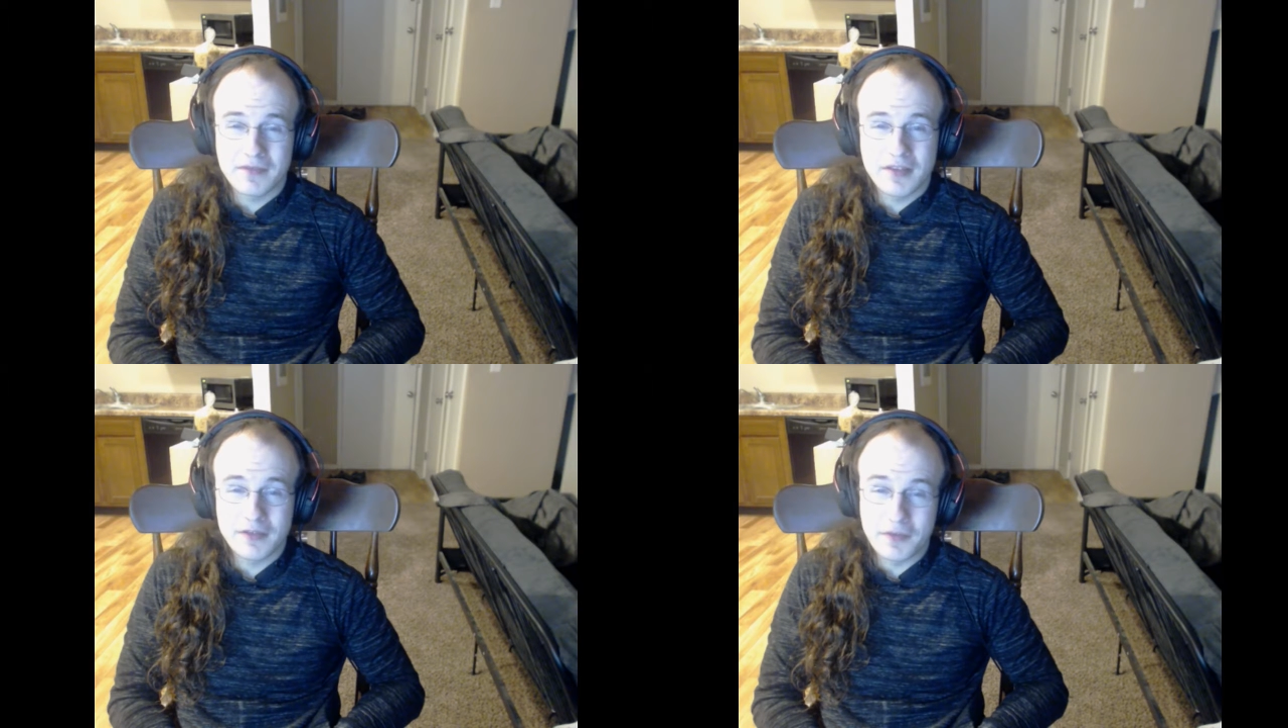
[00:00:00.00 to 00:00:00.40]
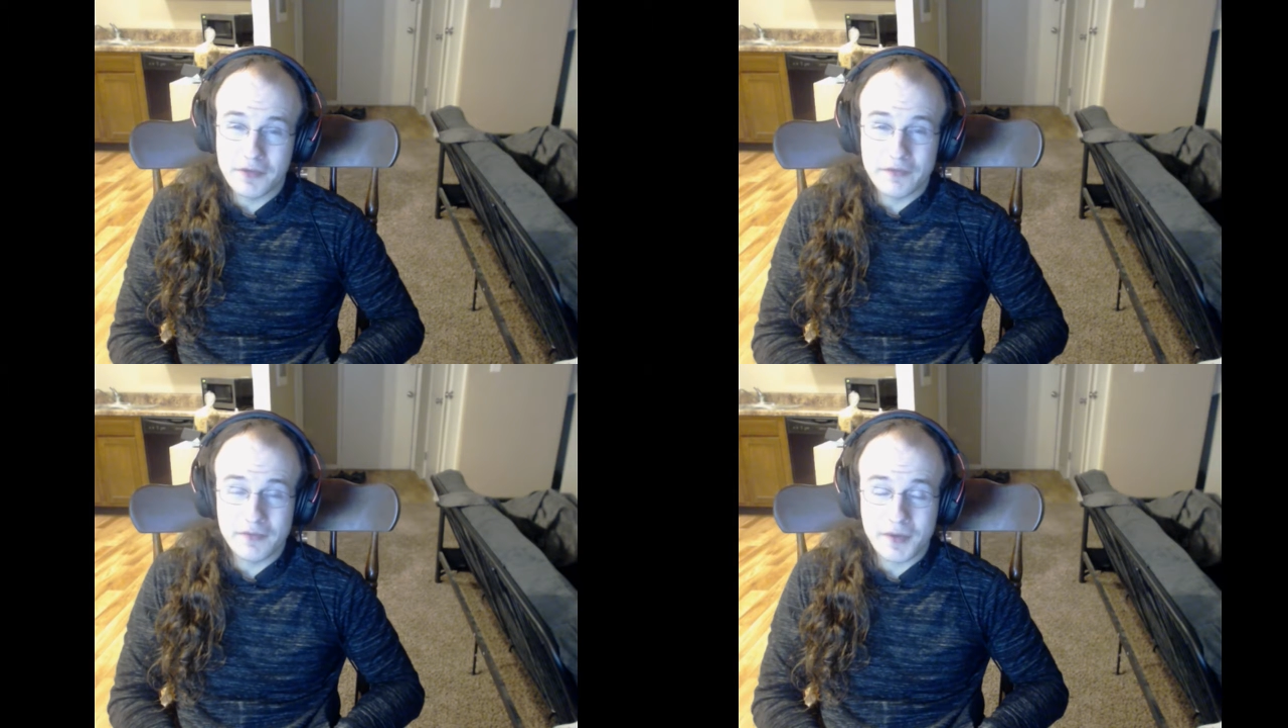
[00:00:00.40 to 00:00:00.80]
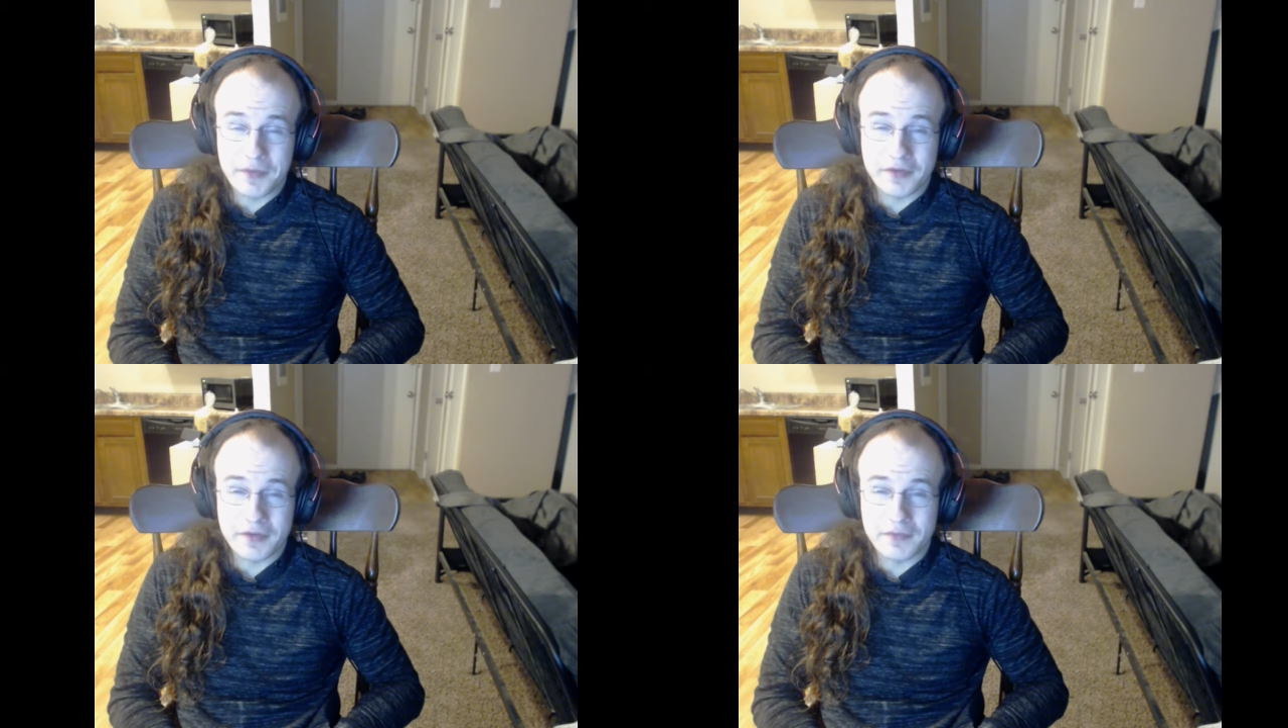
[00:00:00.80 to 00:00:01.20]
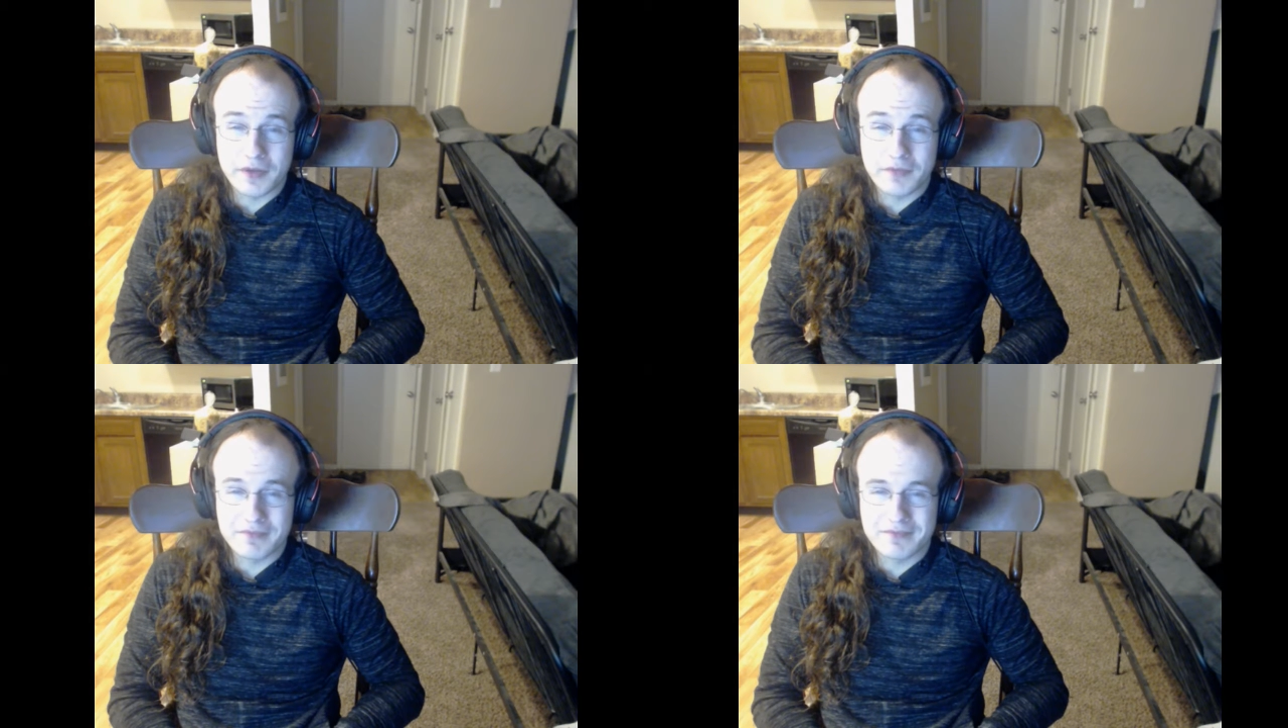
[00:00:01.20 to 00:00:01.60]
and some stuff I remember too,
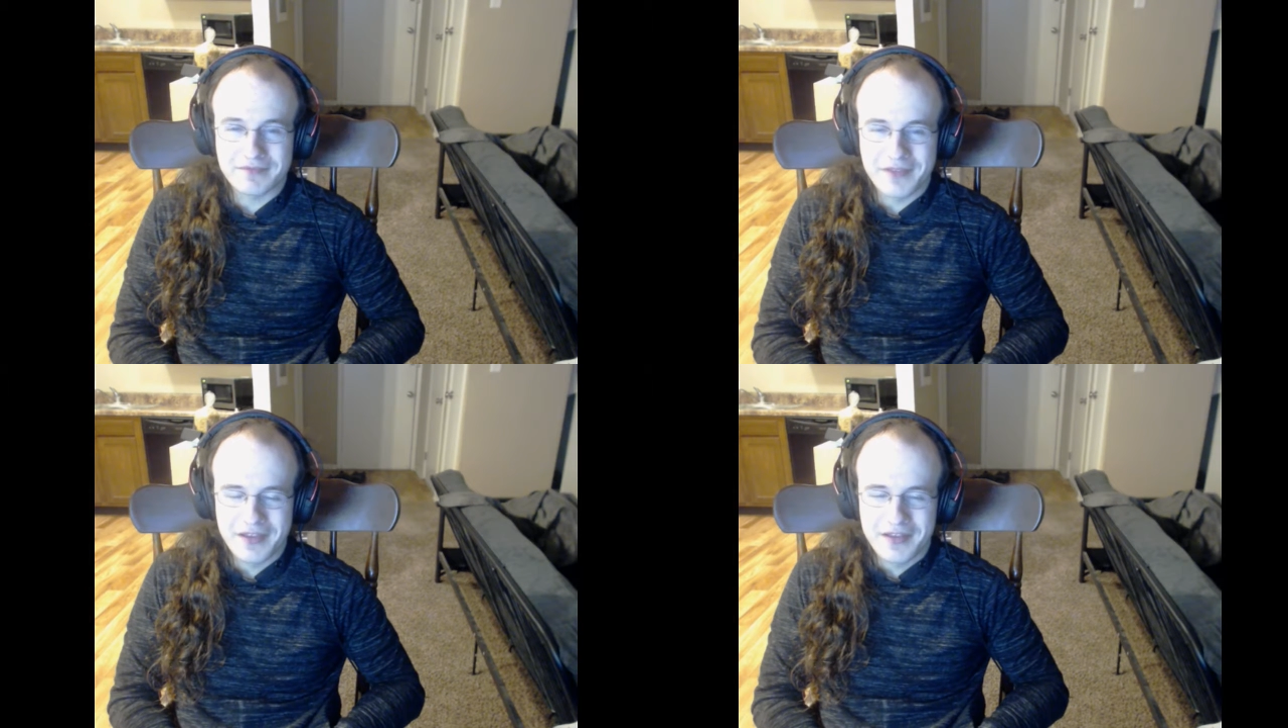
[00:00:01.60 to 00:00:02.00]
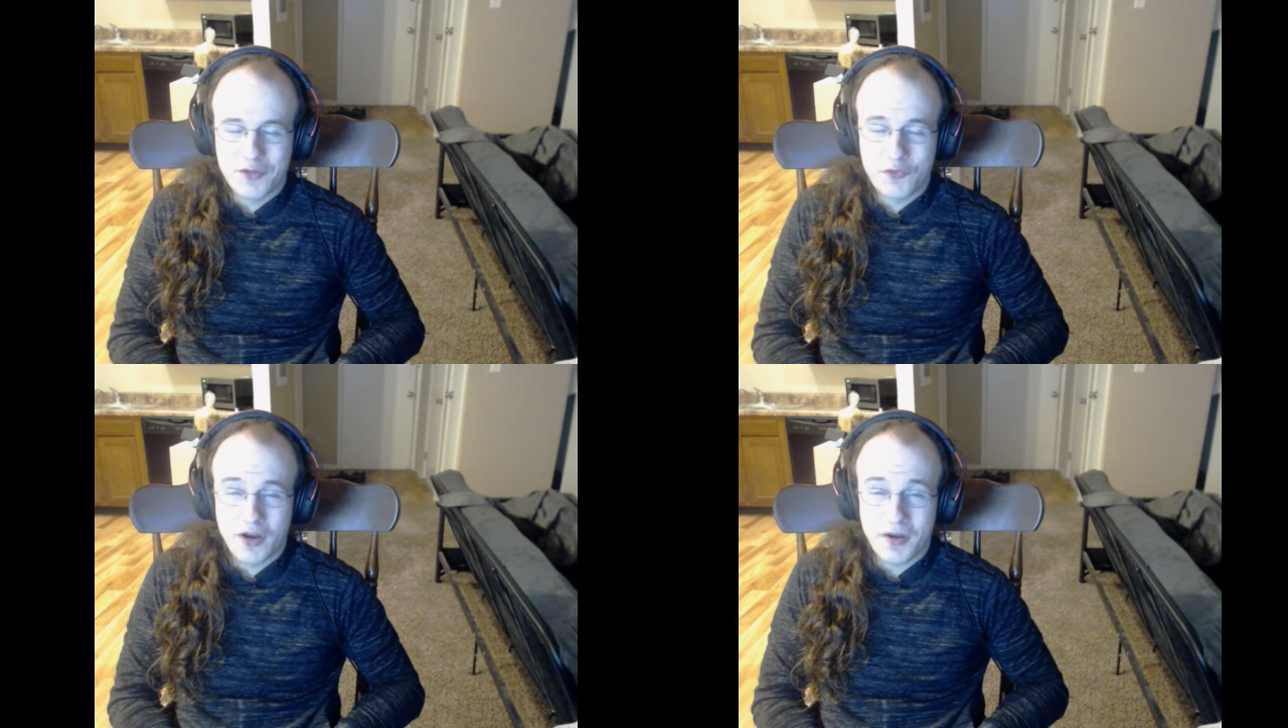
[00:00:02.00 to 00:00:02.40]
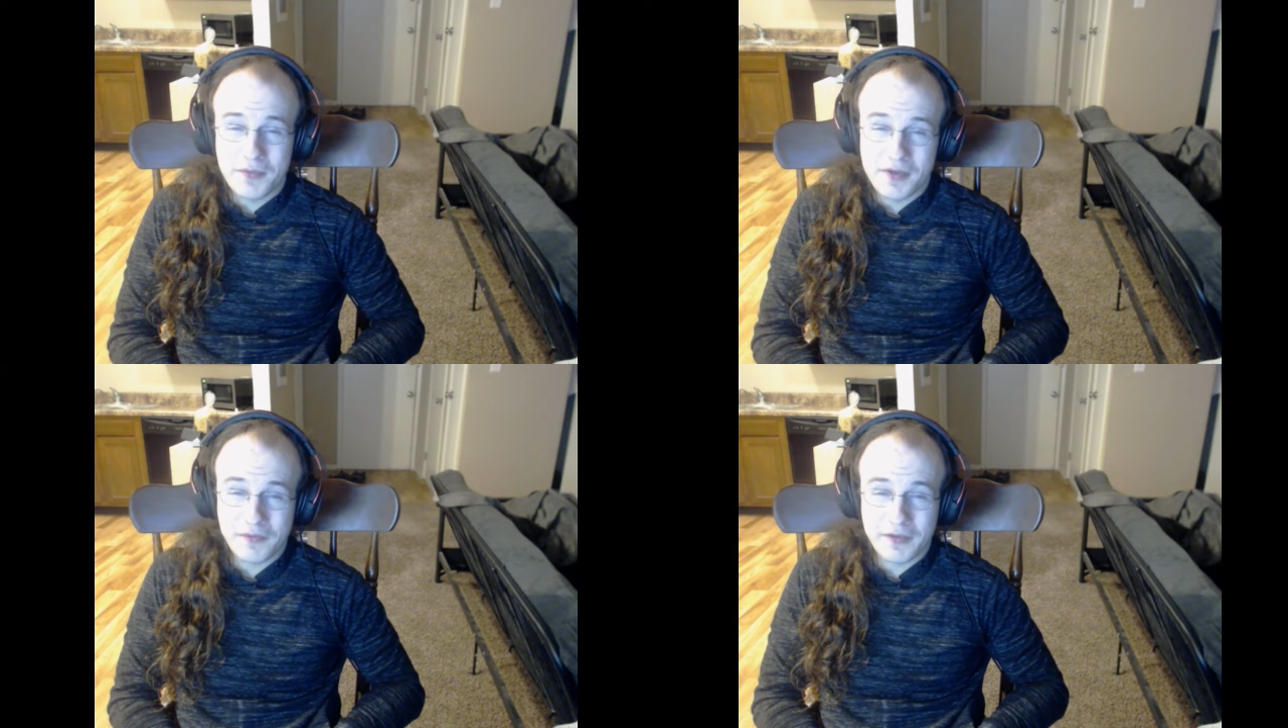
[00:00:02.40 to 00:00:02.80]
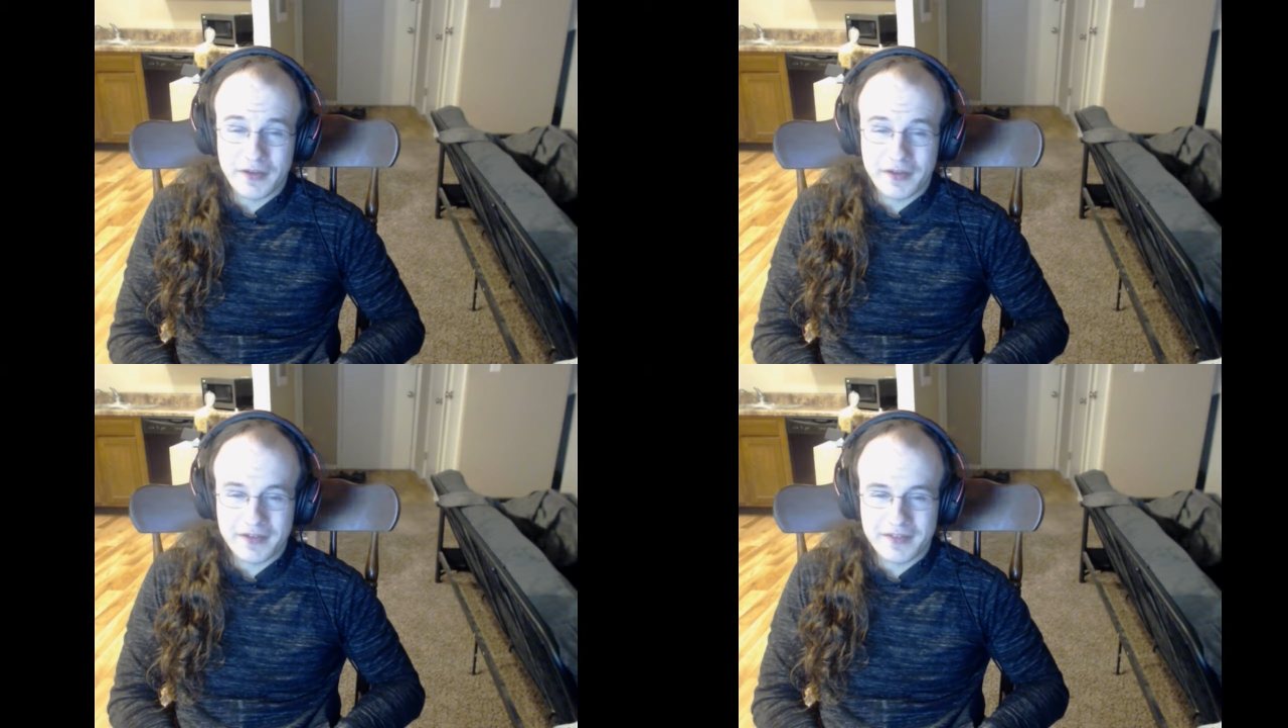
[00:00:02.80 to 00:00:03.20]
but quite a bit I
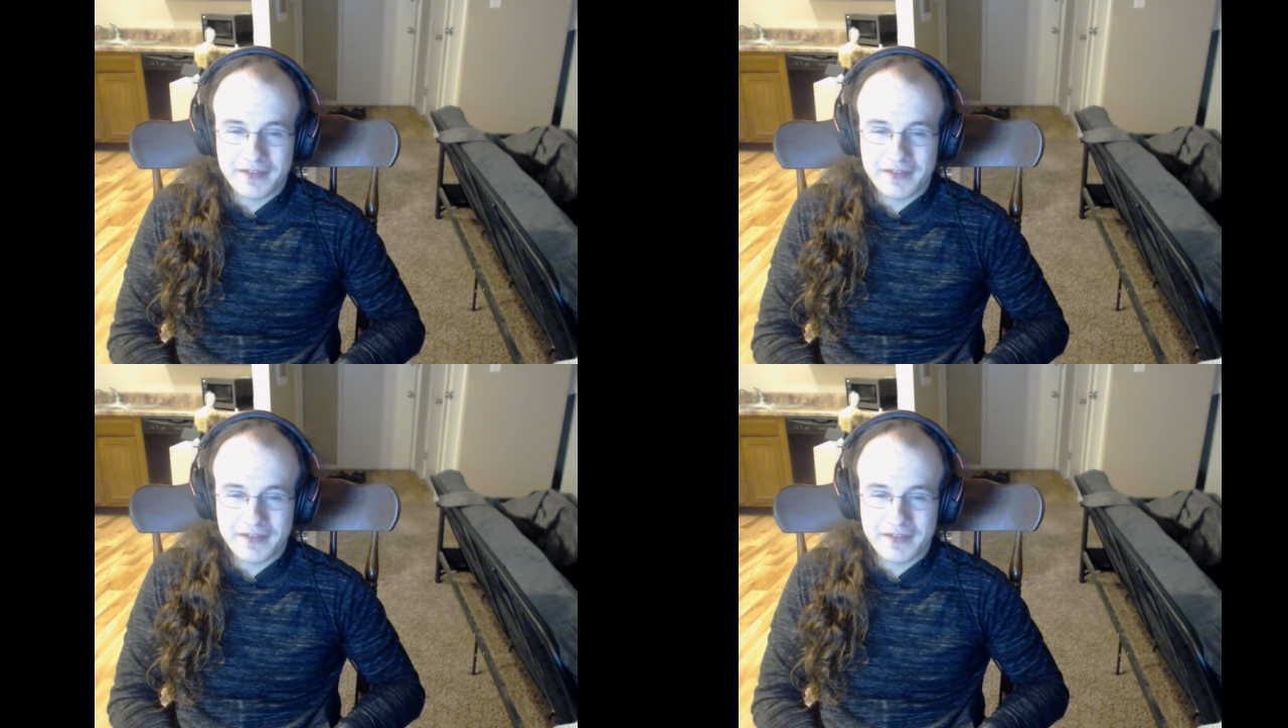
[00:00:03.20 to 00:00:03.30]
forgot.